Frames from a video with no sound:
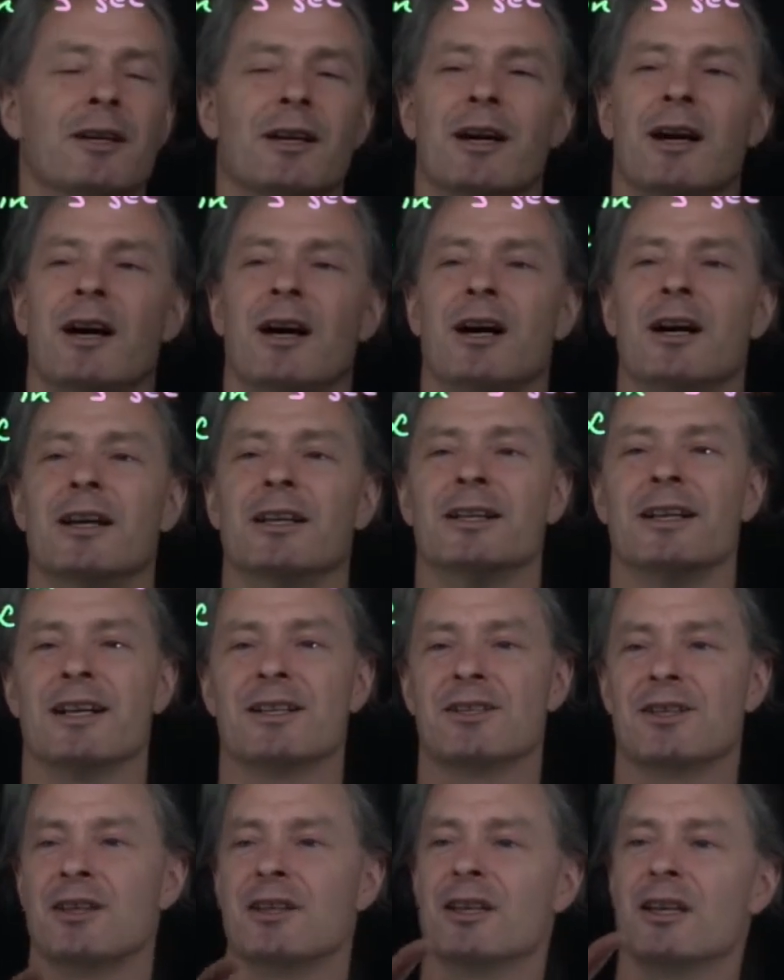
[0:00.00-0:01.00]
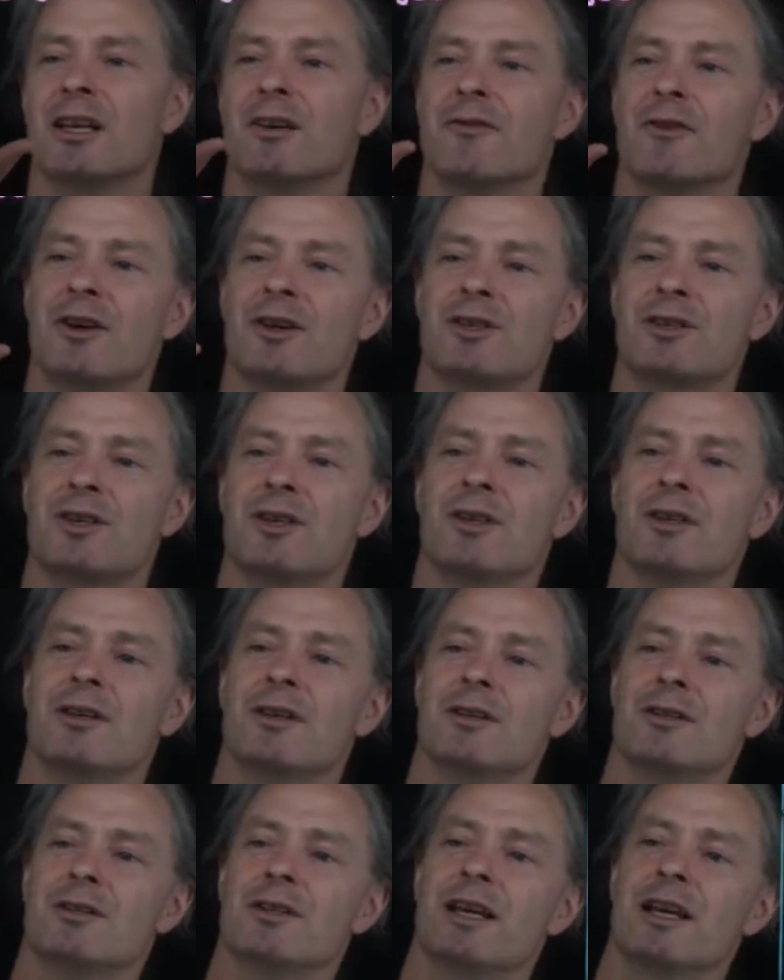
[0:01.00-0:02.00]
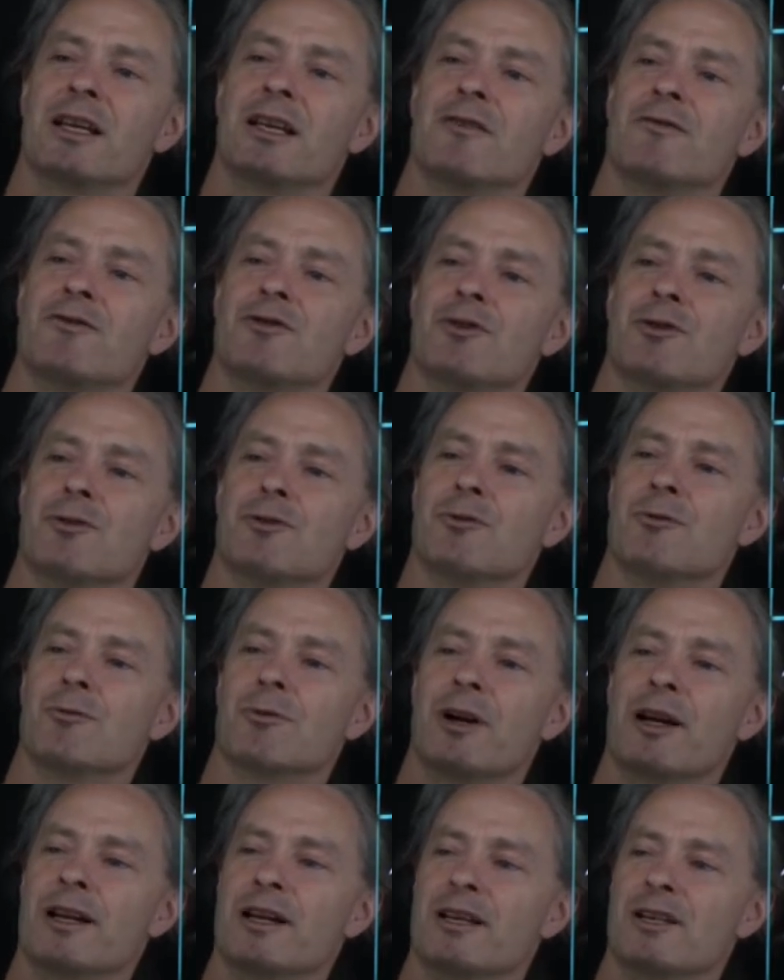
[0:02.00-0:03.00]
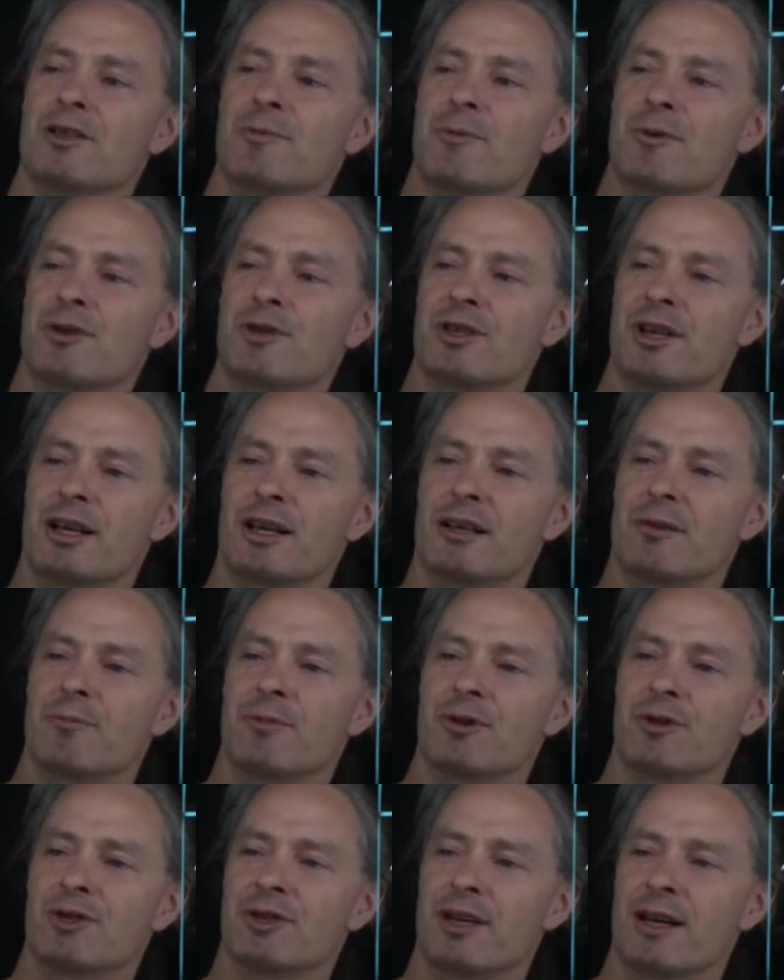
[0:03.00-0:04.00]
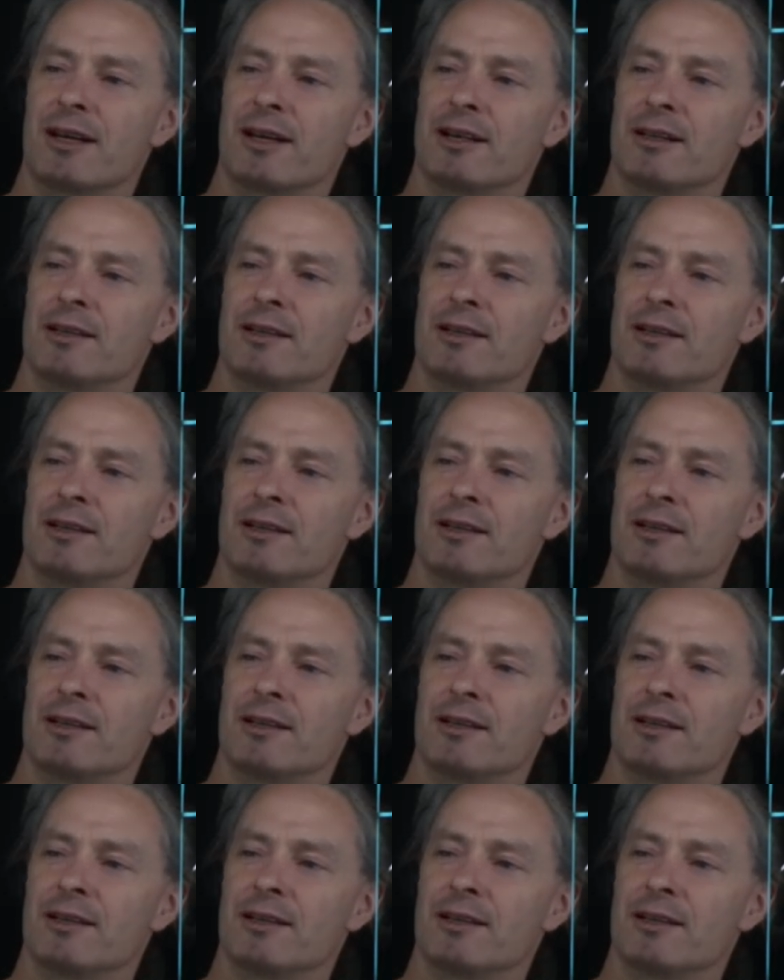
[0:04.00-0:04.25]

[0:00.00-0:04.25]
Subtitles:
And that's going to give us negative 2 radians per second.